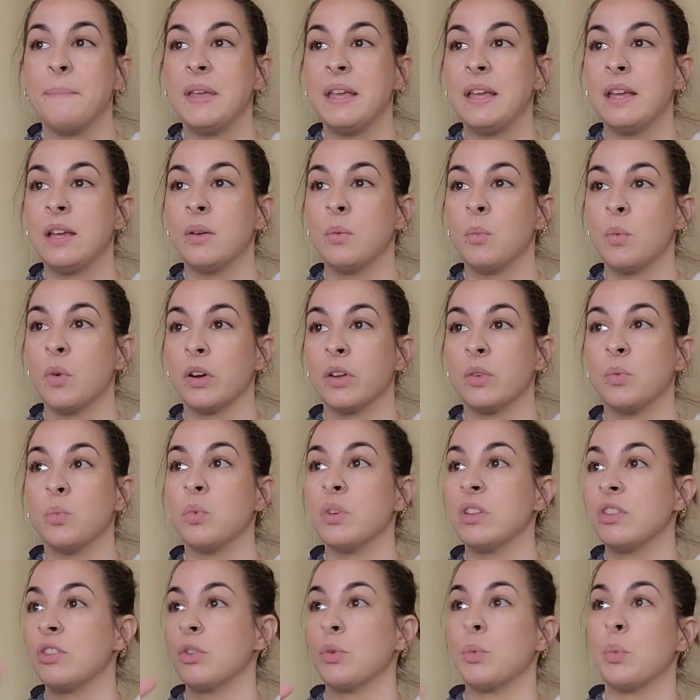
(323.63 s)
being one
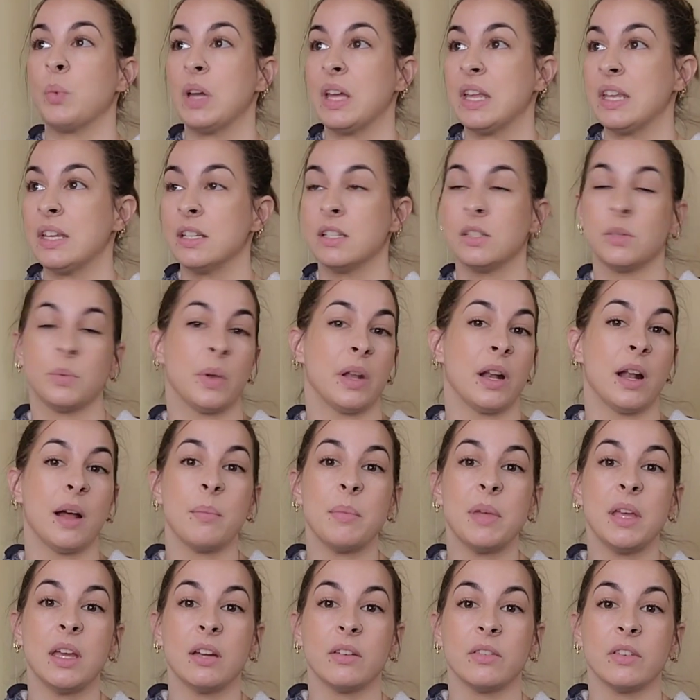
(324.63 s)
with the wind is what
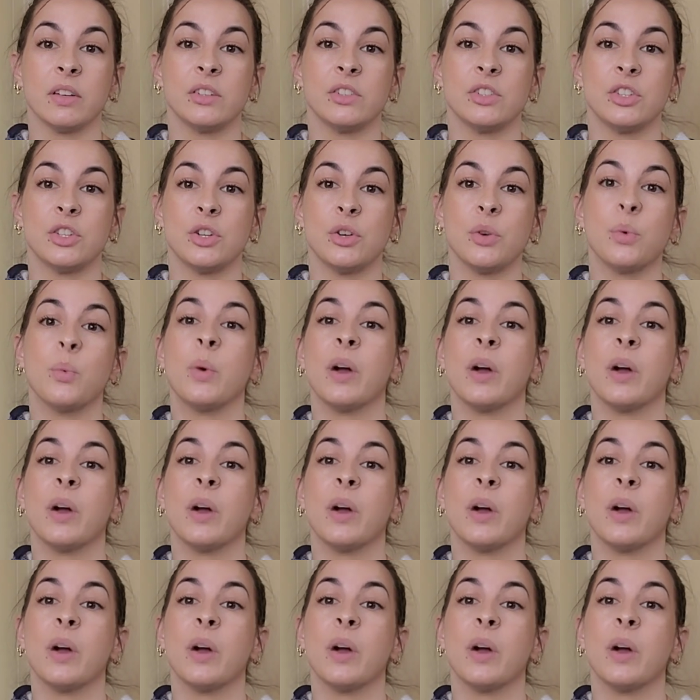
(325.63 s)
I'm hearing too.